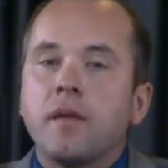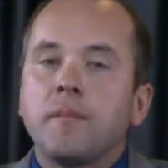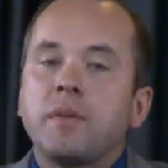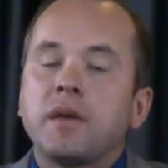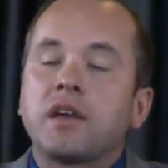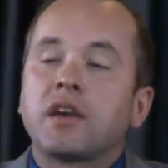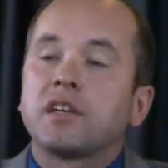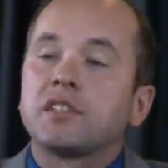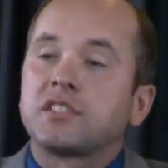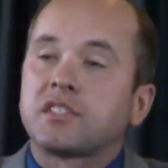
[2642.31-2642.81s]

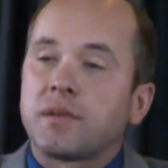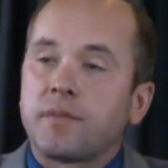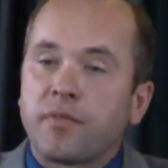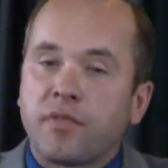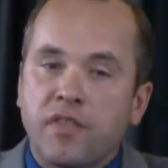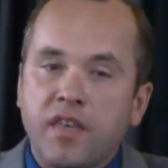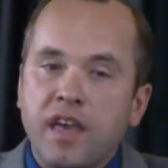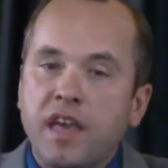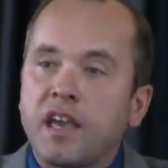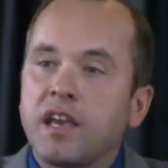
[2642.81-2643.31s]
because some
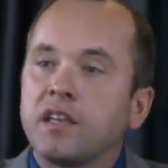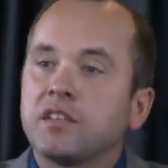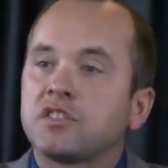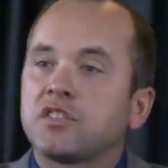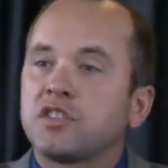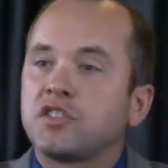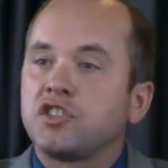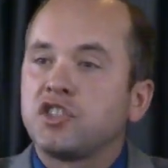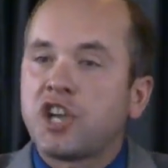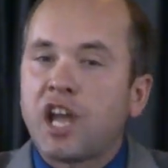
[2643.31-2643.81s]

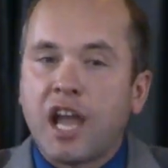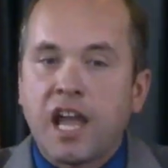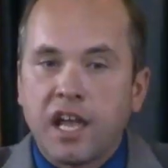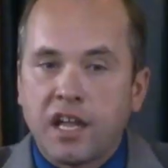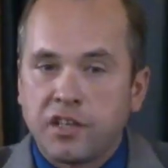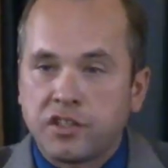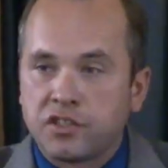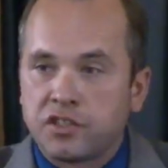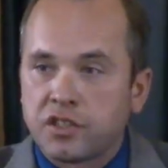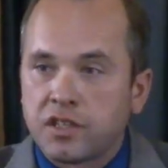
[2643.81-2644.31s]
things
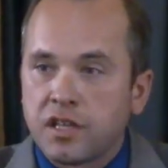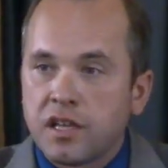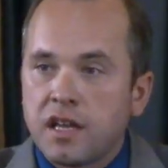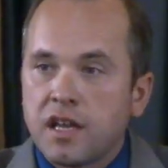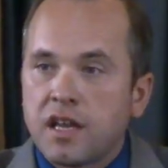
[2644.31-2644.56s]
changed.